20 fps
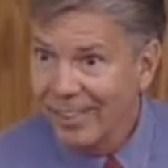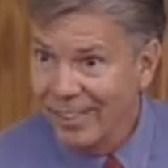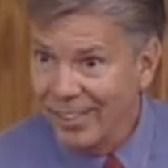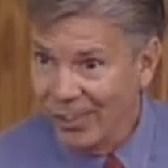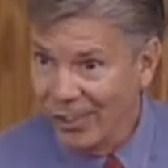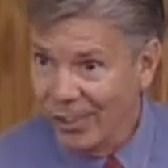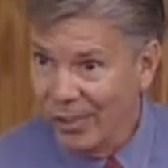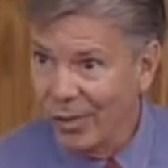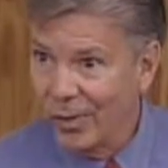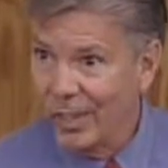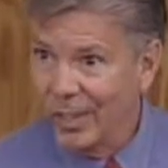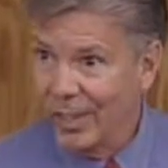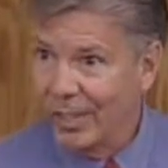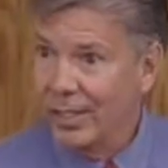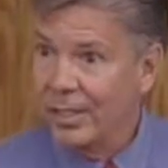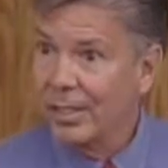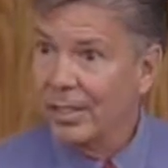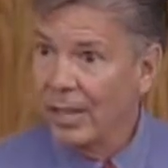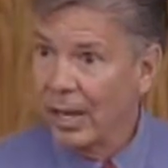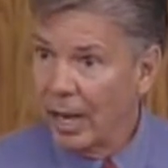and I
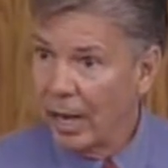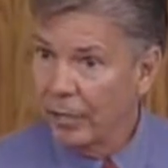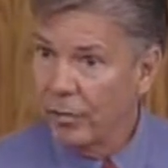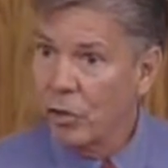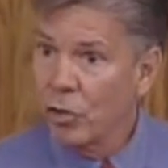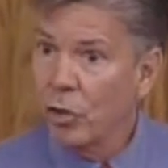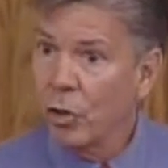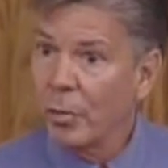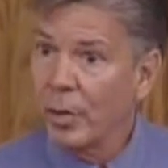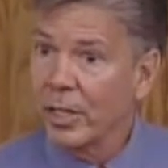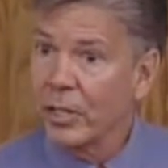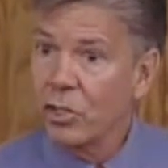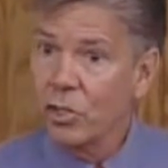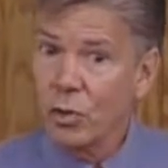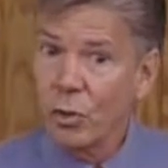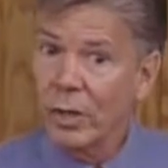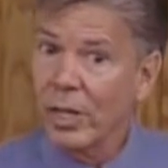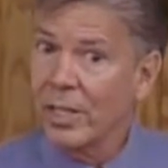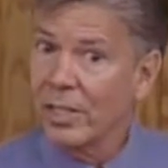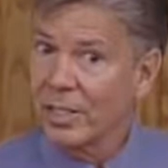need to have you know my
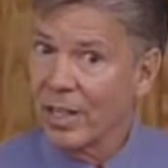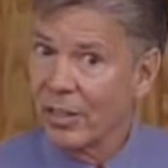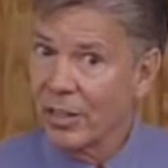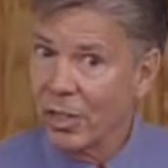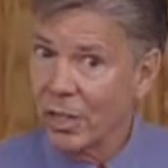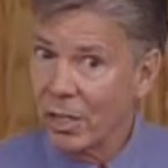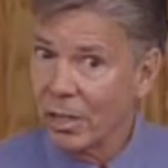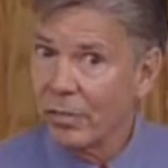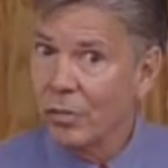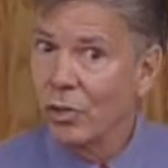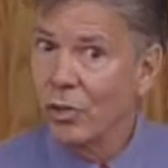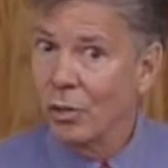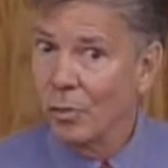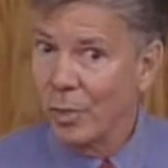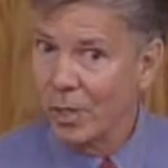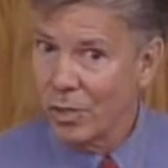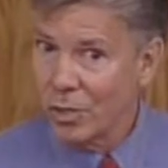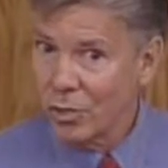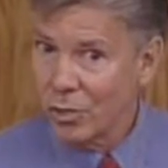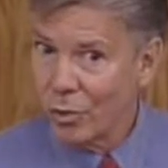story, because I think if you know
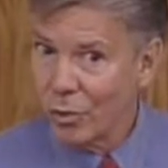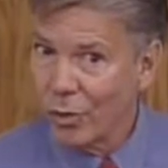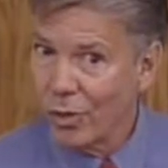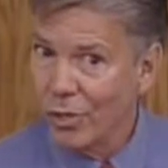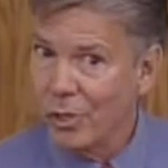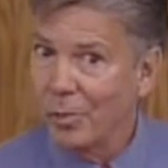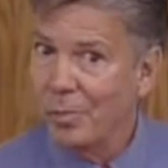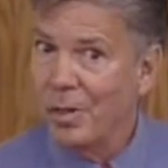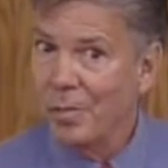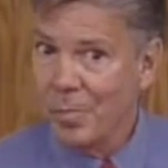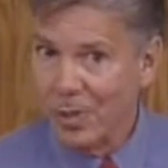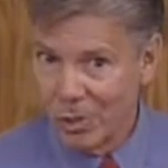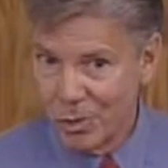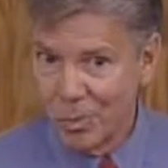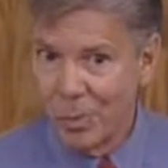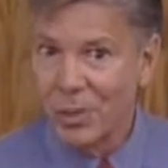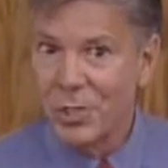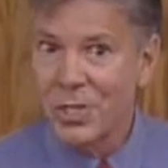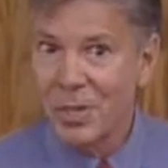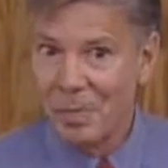my story, you'll be much
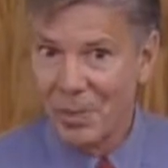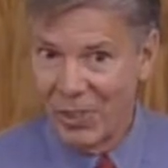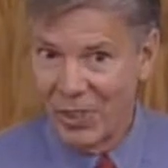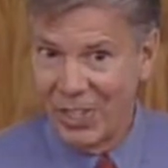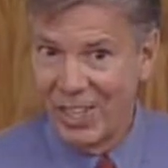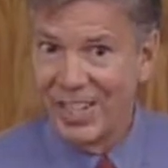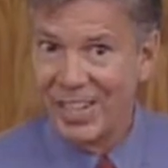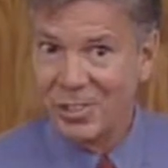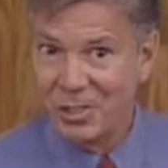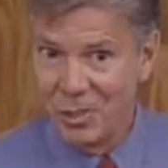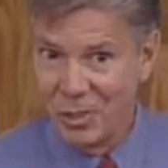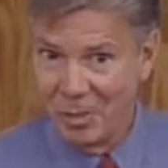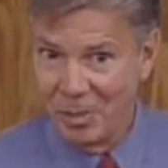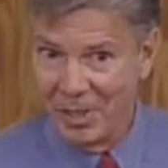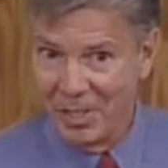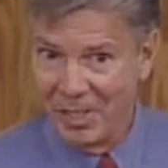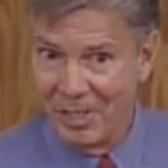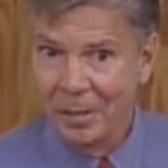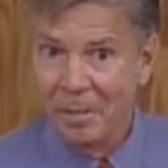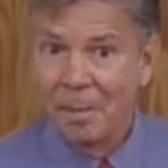more sympathetic to
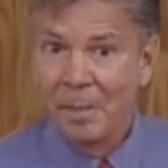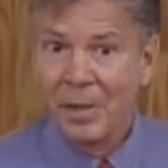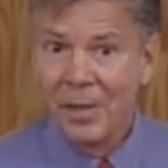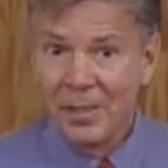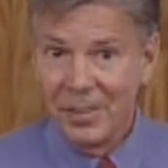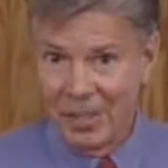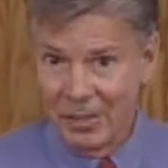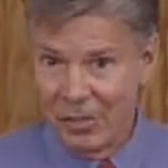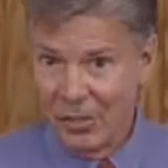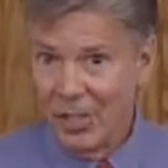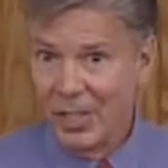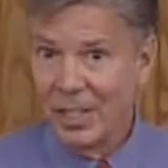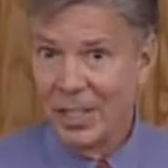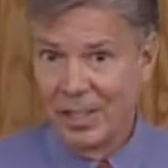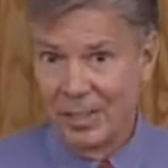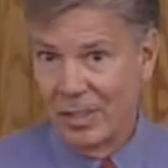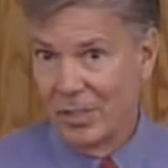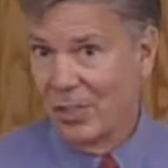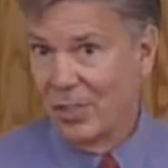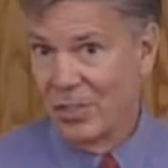me than
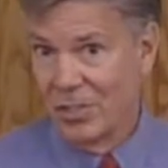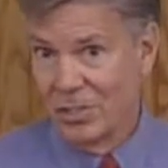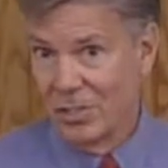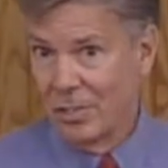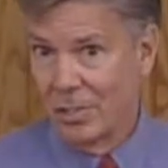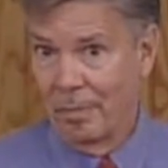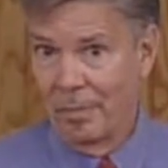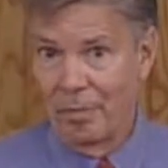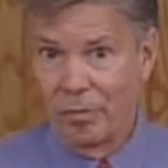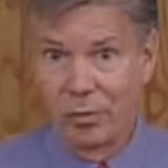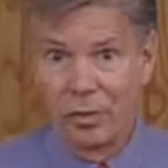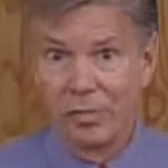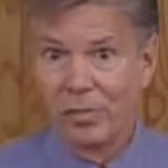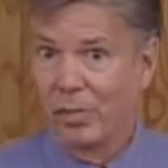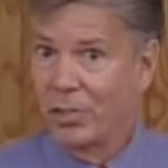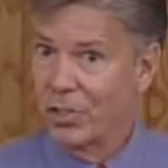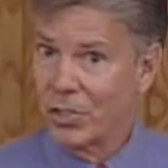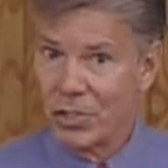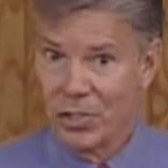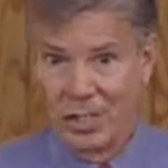thinking that this is some
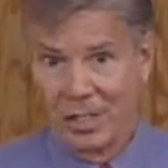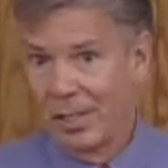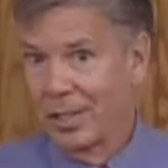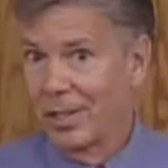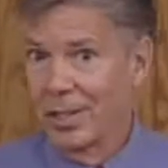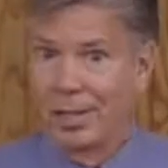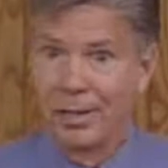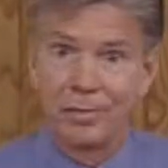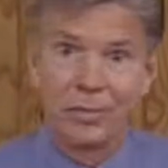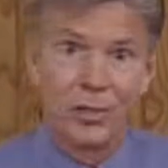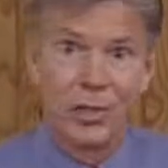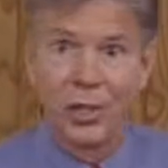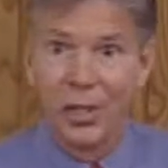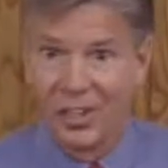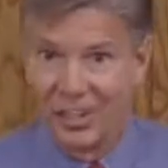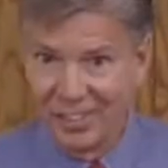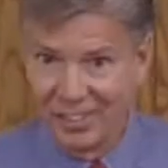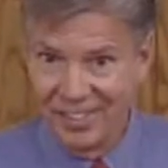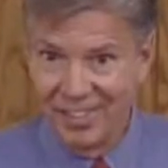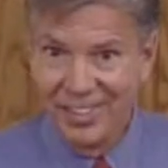frivolous thing that I've
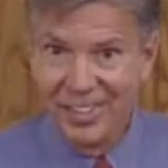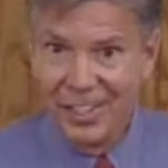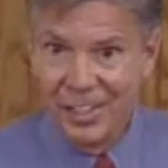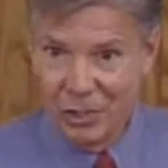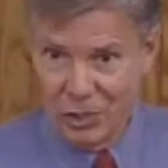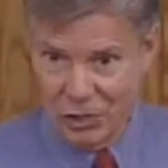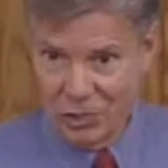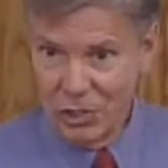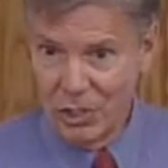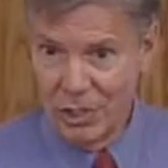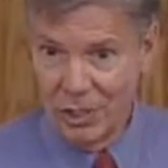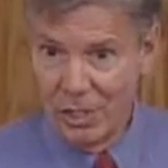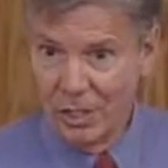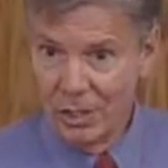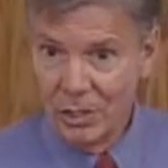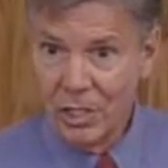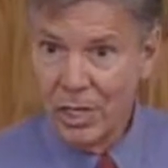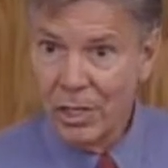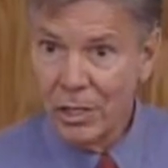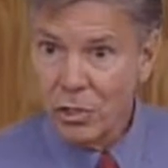done just to get
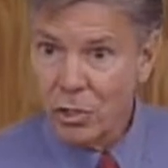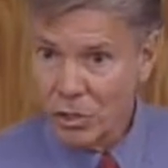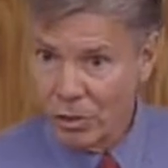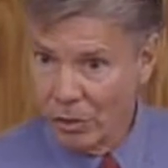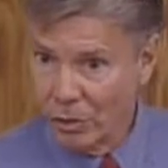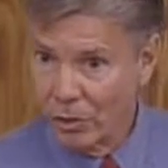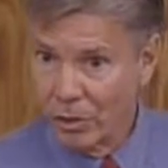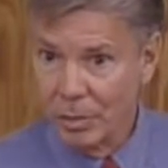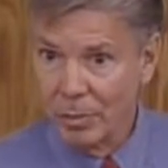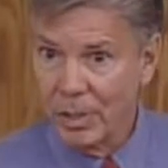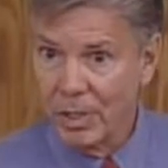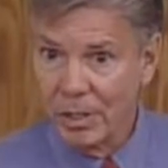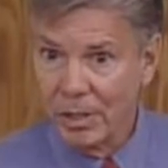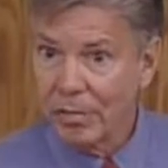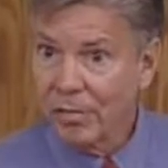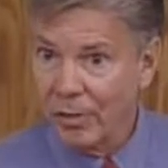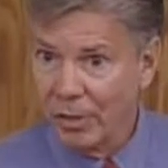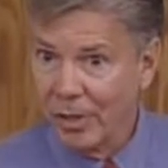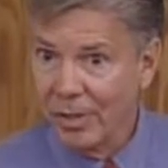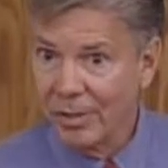attention or to be
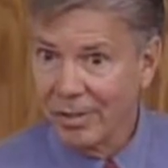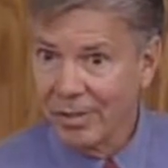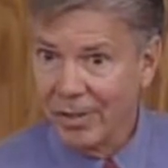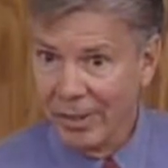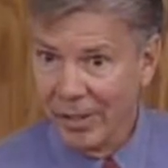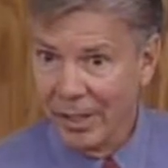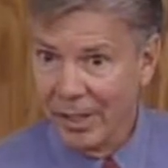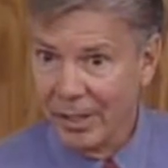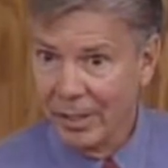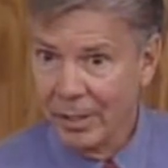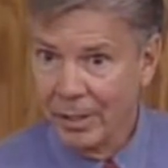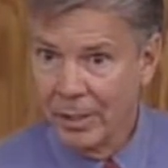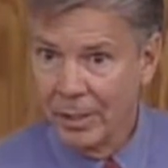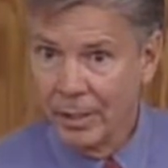different, right?